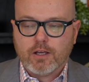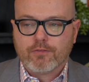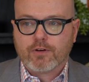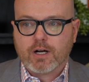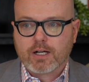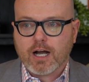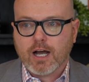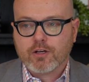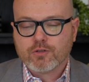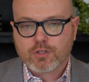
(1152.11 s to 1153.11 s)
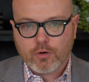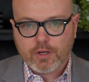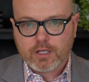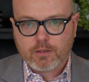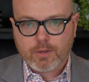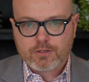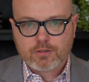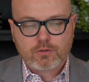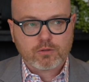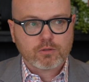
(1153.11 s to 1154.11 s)
if a guy who's going into med
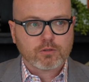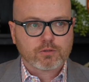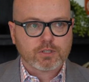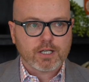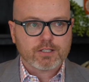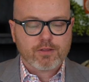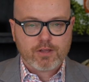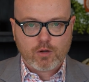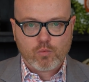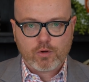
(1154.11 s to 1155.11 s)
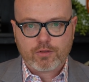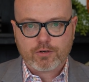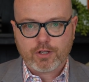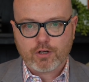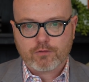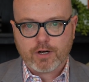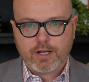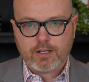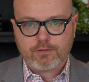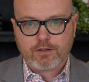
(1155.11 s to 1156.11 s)
school doesn't think 130 over
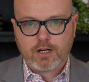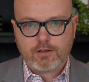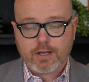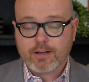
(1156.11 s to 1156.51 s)
85,